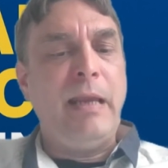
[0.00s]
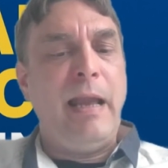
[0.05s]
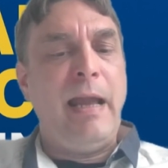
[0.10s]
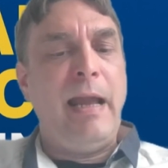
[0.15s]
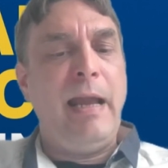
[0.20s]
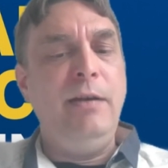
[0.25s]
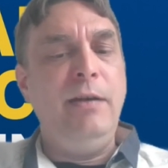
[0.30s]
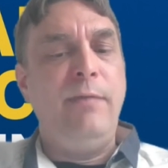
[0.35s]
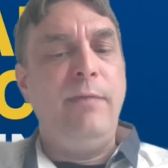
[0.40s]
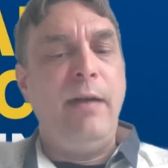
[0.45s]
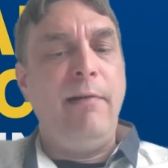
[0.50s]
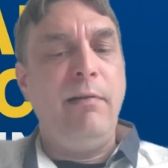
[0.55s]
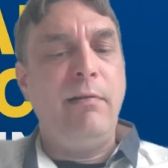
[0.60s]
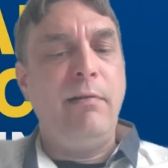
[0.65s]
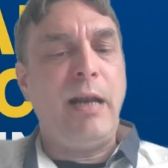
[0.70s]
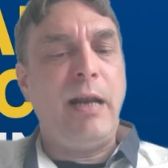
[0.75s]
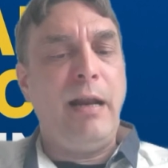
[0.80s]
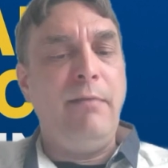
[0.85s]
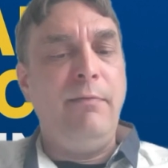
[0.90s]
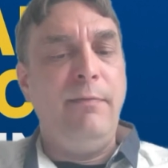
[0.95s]
Age
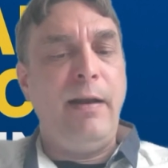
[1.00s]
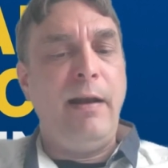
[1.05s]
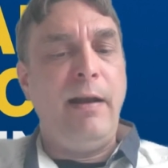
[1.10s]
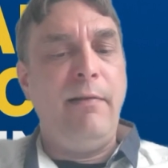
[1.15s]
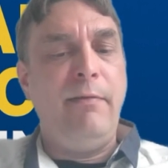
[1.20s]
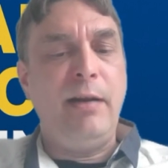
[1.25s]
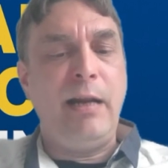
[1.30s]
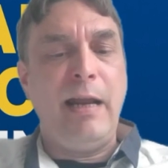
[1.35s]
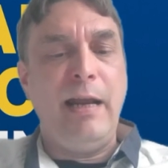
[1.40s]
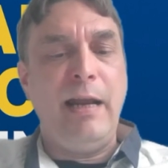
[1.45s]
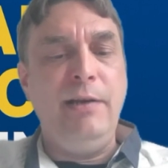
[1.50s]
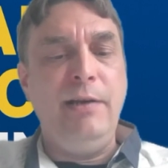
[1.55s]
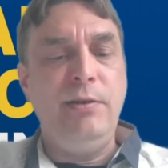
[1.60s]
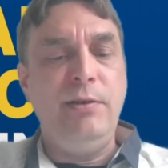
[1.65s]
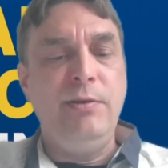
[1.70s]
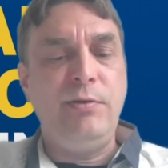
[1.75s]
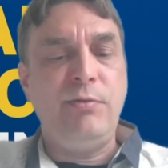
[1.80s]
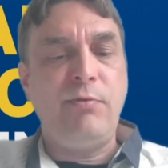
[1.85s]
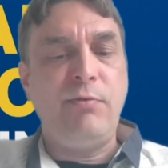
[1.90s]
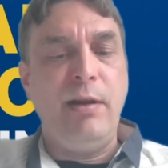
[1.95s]
verification
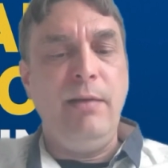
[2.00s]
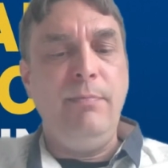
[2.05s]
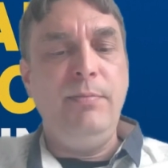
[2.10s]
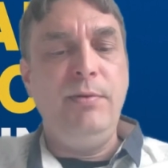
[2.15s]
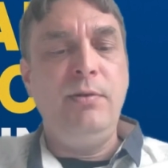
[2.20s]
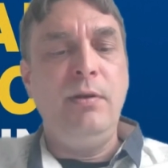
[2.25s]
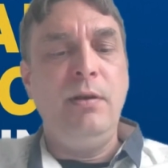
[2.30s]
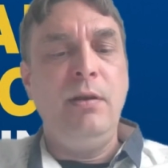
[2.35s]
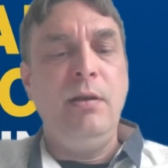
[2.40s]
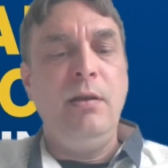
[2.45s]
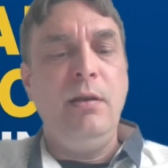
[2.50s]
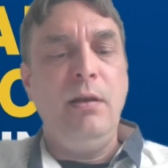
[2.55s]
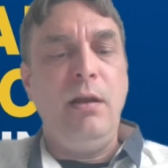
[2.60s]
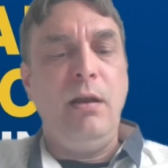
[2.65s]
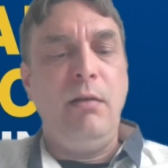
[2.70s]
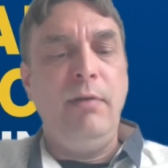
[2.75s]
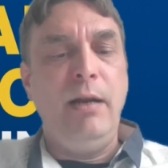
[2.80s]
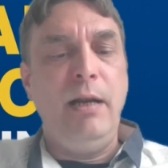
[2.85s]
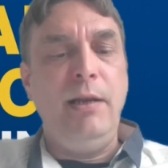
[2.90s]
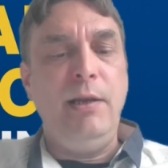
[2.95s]
scripts
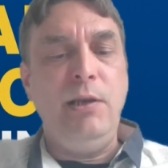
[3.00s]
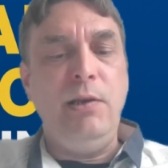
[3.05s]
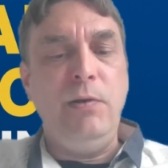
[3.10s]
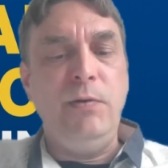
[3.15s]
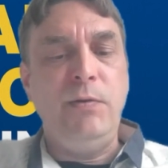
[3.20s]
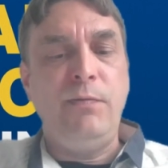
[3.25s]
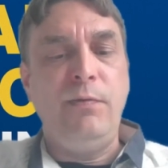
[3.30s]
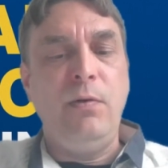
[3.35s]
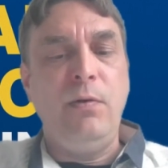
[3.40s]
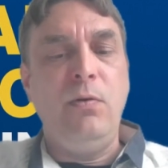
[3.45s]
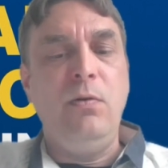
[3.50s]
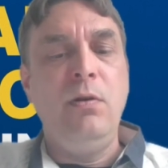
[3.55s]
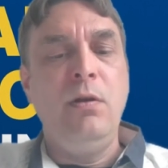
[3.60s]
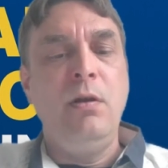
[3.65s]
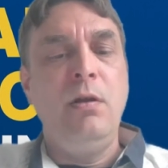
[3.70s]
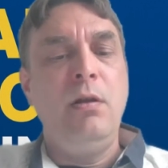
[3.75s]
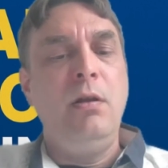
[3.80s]
are really useful.